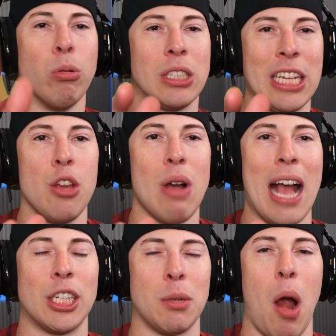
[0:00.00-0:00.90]
will see you
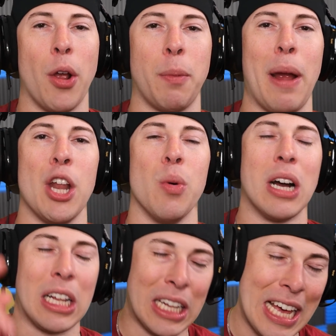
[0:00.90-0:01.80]
guys tomorrow with the brand new
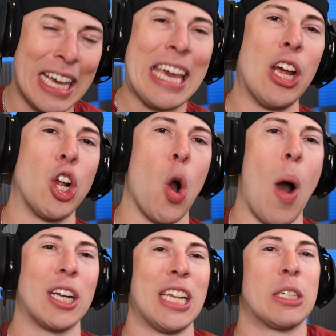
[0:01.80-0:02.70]
one. Click here to go
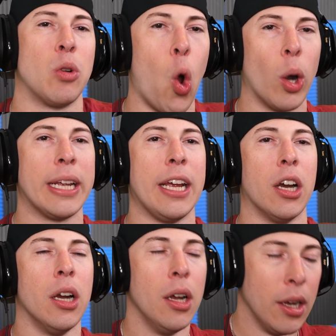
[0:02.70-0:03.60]
watch the next one or
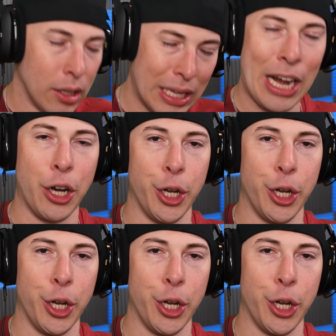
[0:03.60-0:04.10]
here. Later,